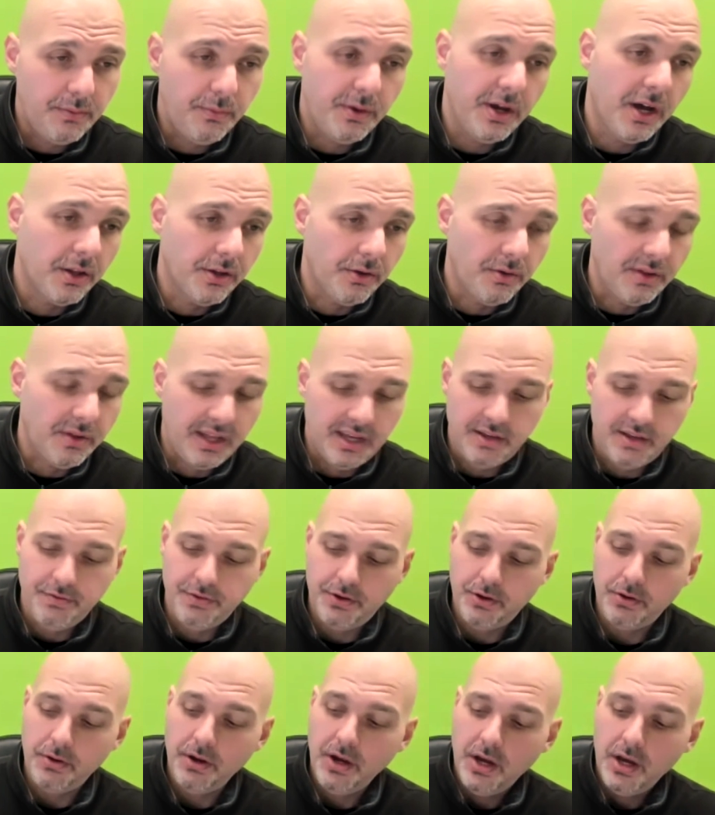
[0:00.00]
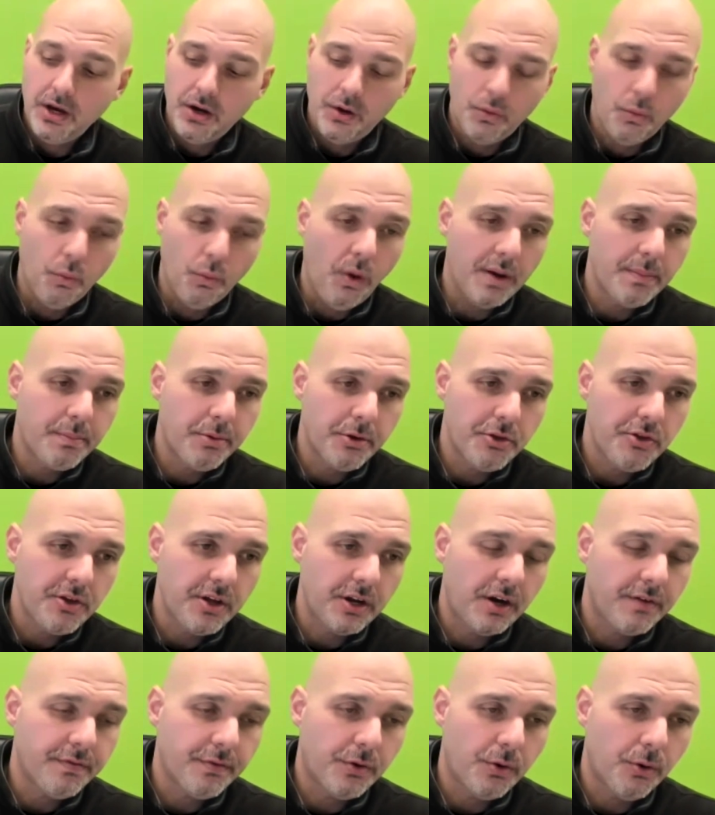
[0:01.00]
We all know, like if you're 1%
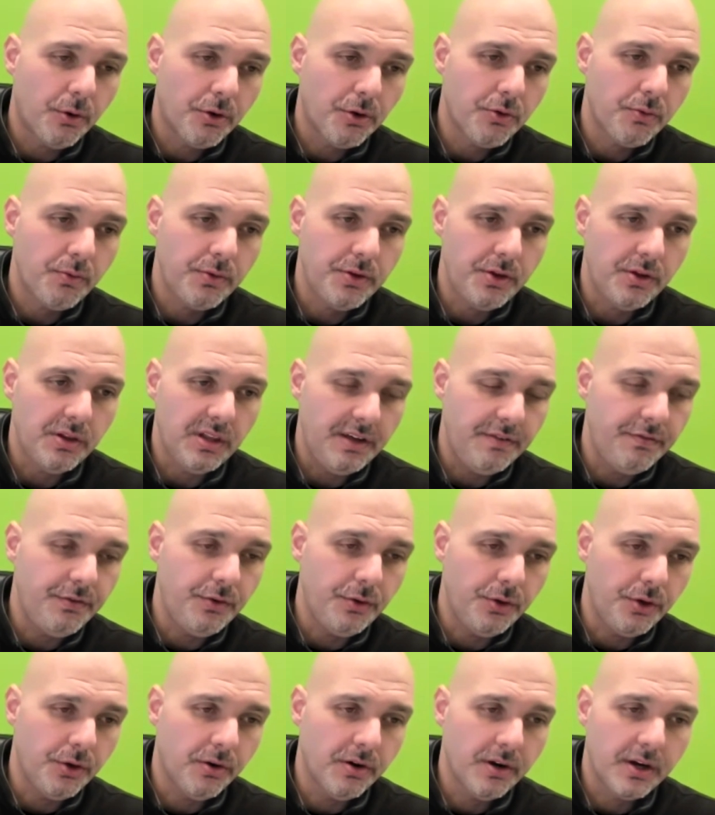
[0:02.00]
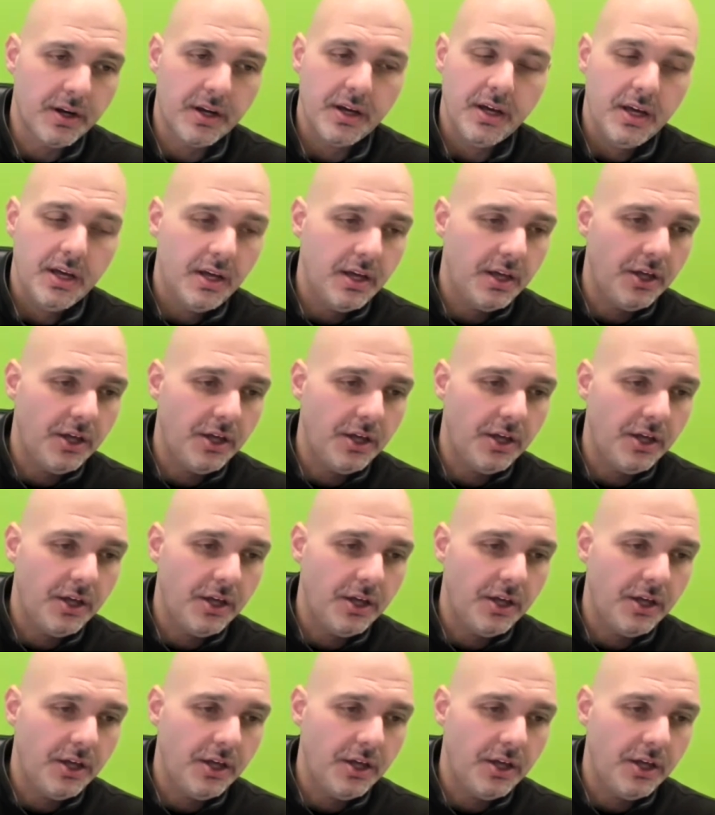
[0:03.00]
off course when you leave New York,